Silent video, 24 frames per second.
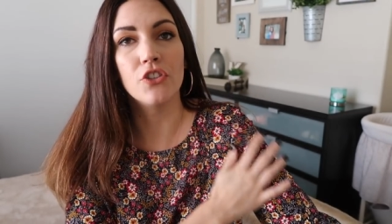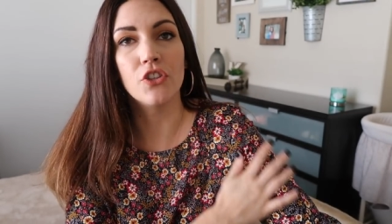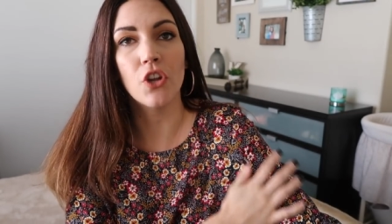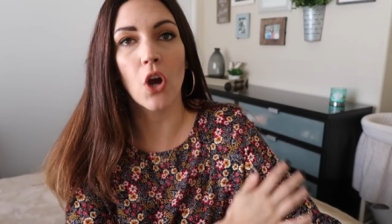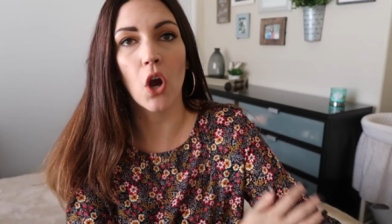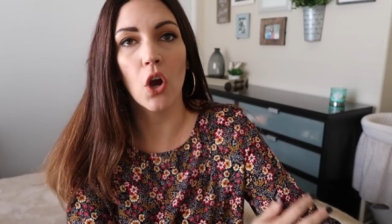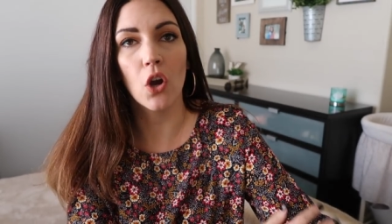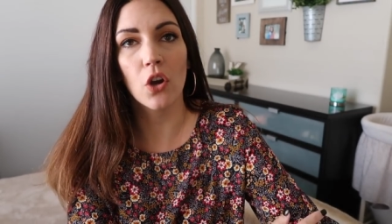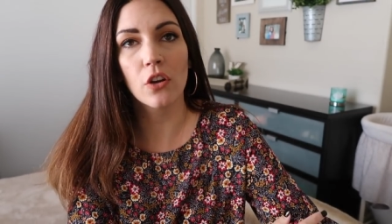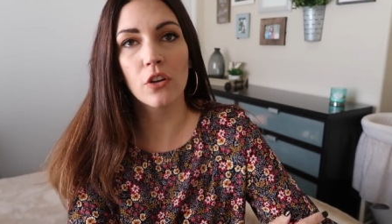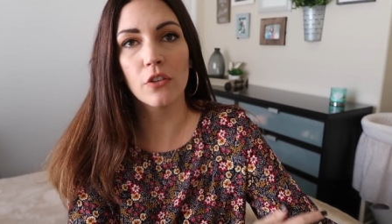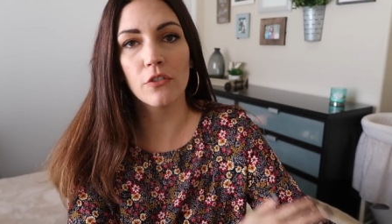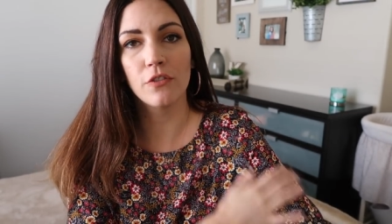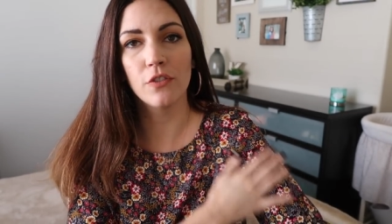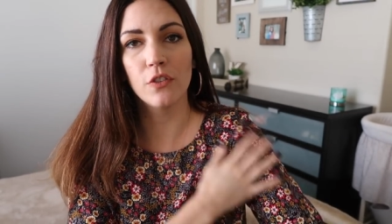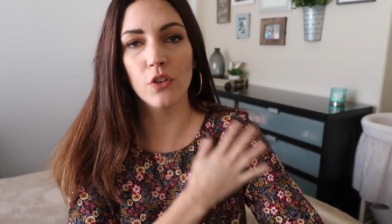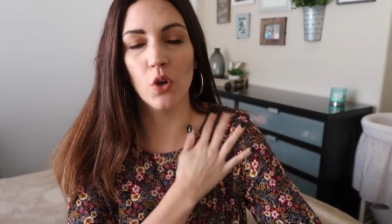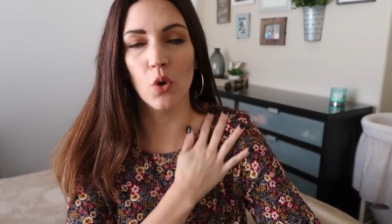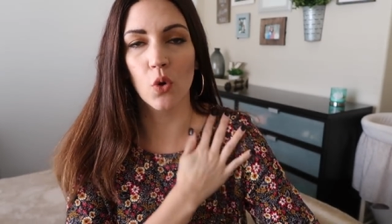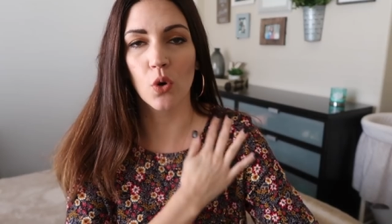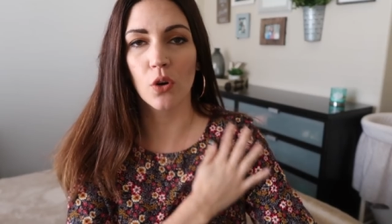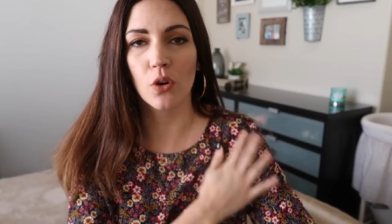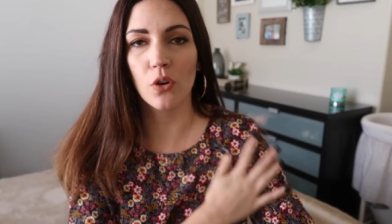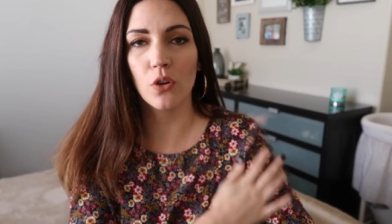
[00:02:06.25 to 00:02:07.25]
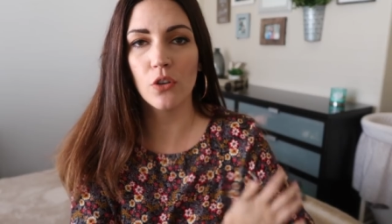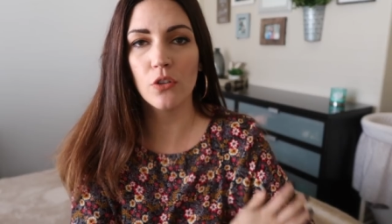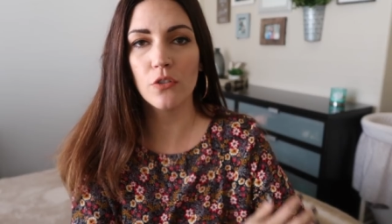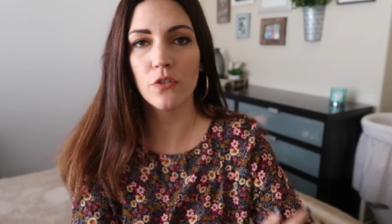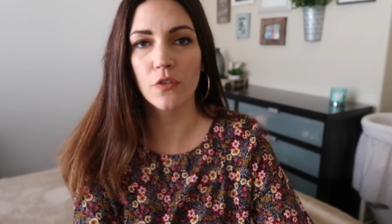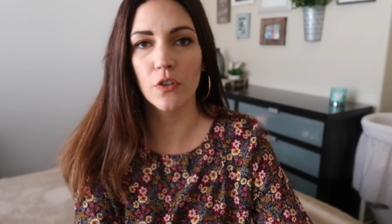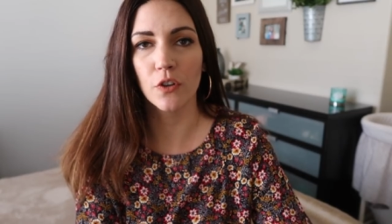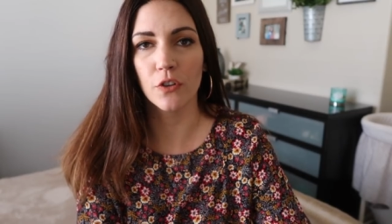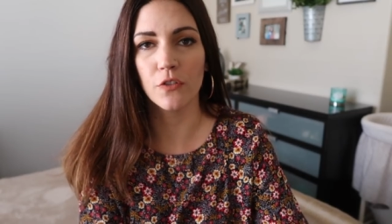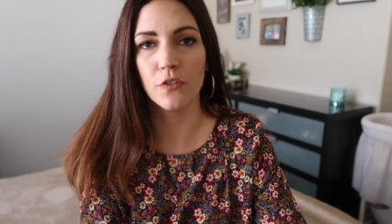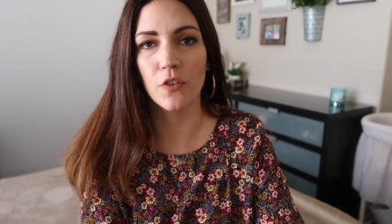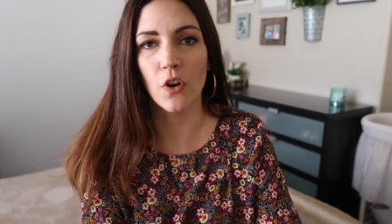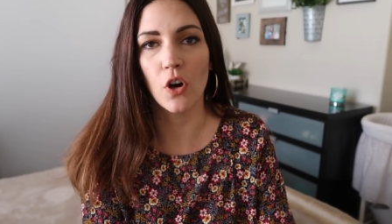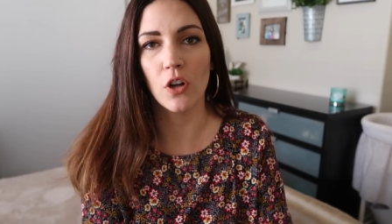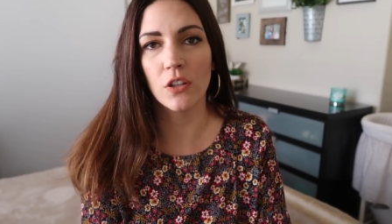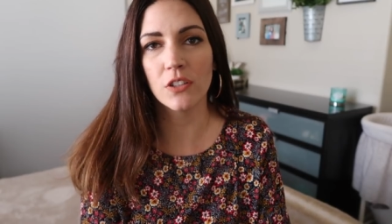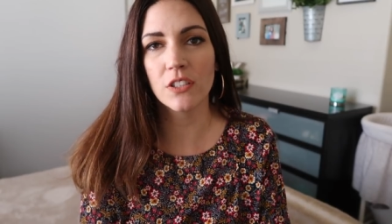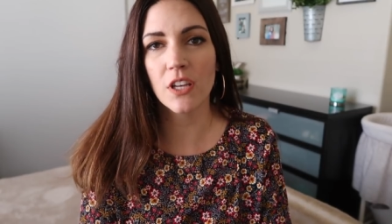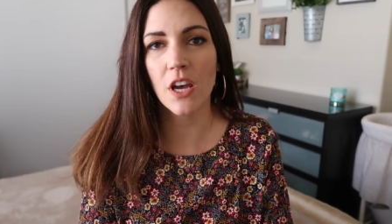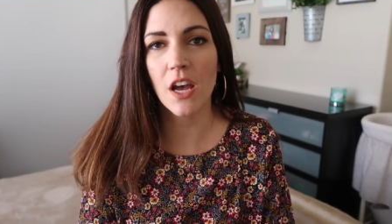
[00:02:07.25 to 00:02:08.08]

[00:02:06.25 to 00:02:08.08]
dark floral for fall